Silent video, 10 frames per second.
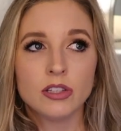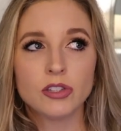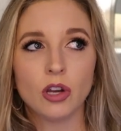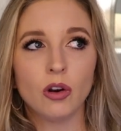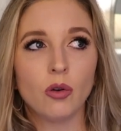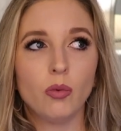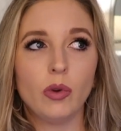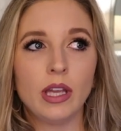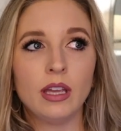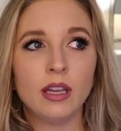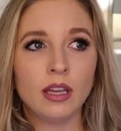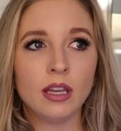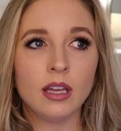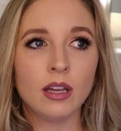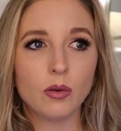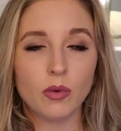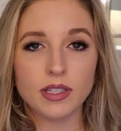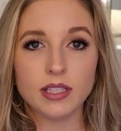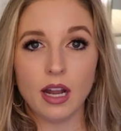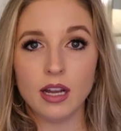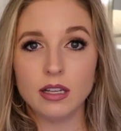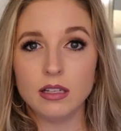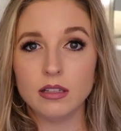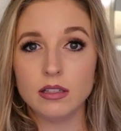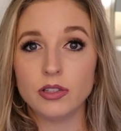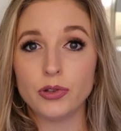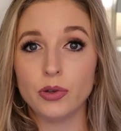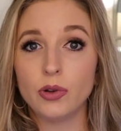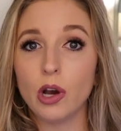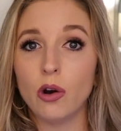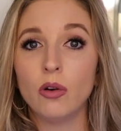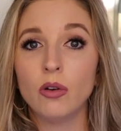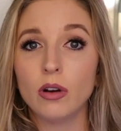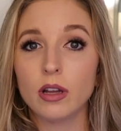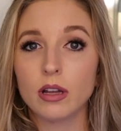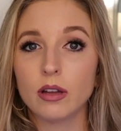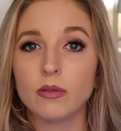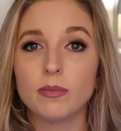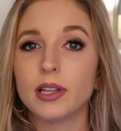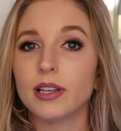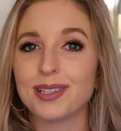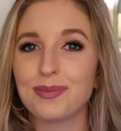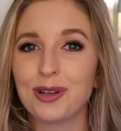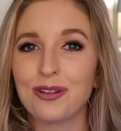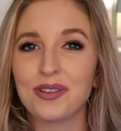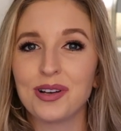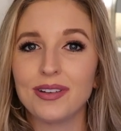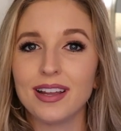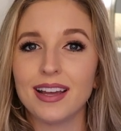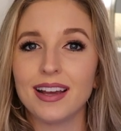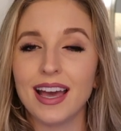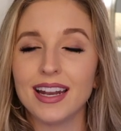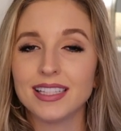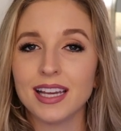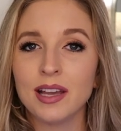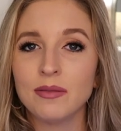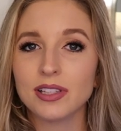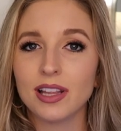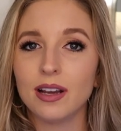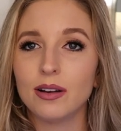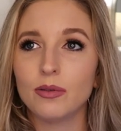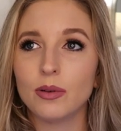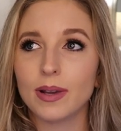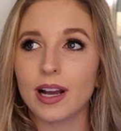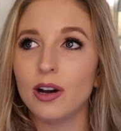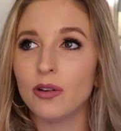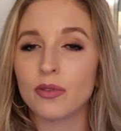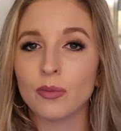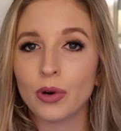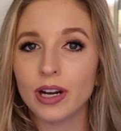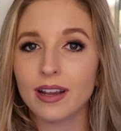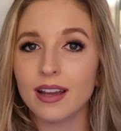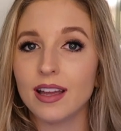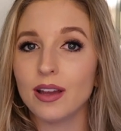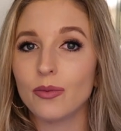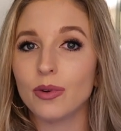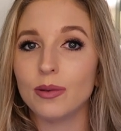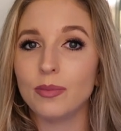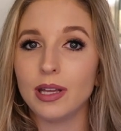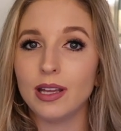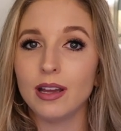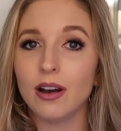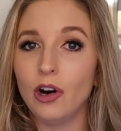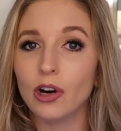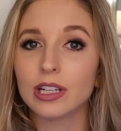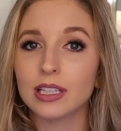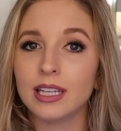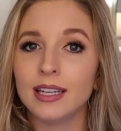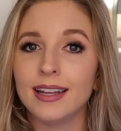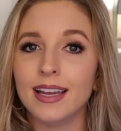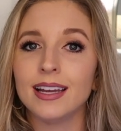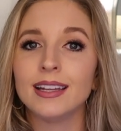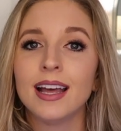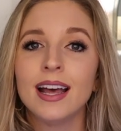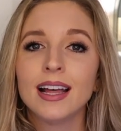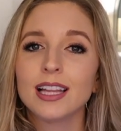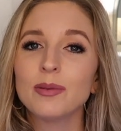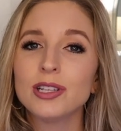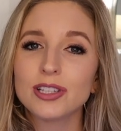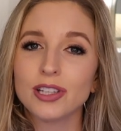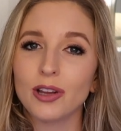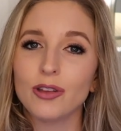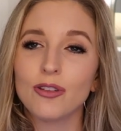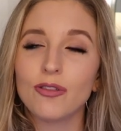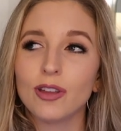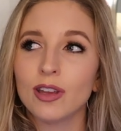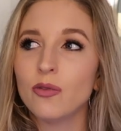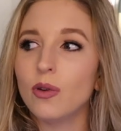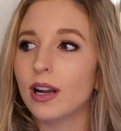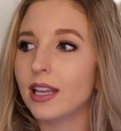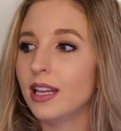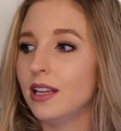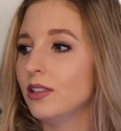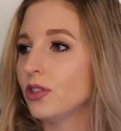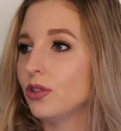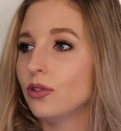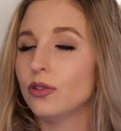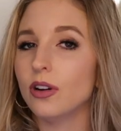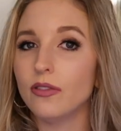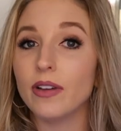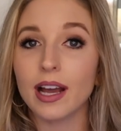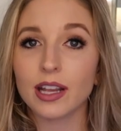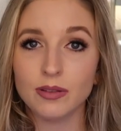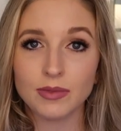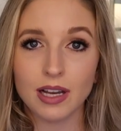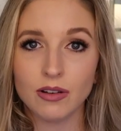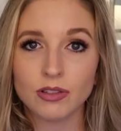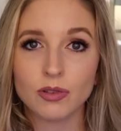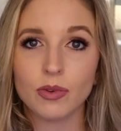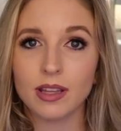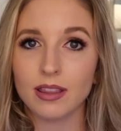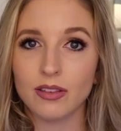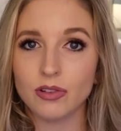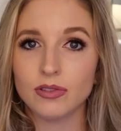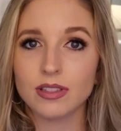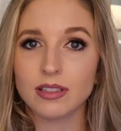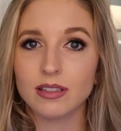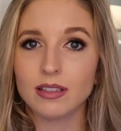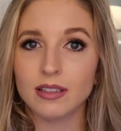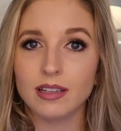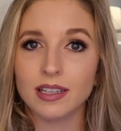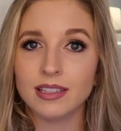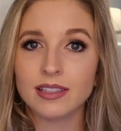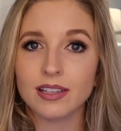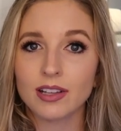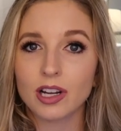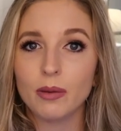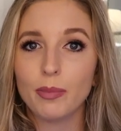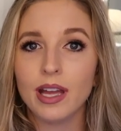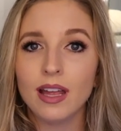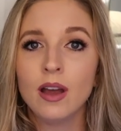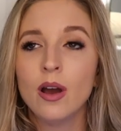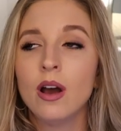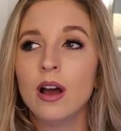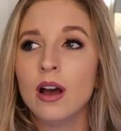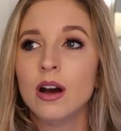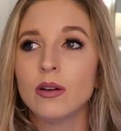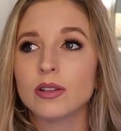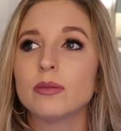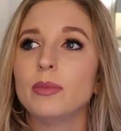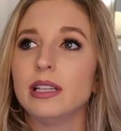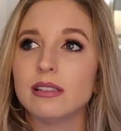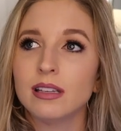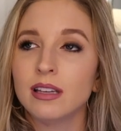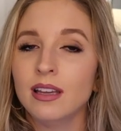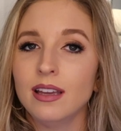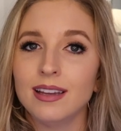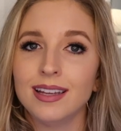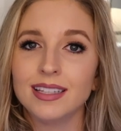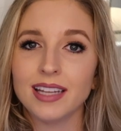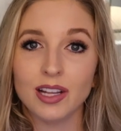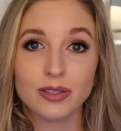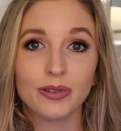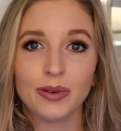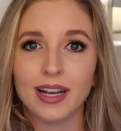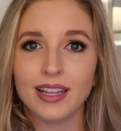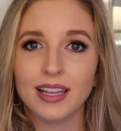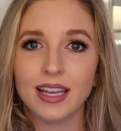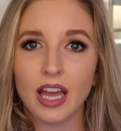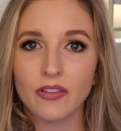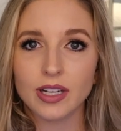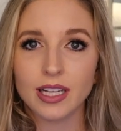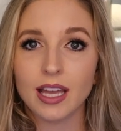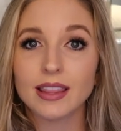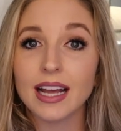So we would set it to go. It would be linked up on our phone ahead of time so that when we got home from work, it would be all clean. And let me just tell you, the feeling of walking into a vacuumed house with those lines on the carpet was amazing. And Dennis would run it like every day.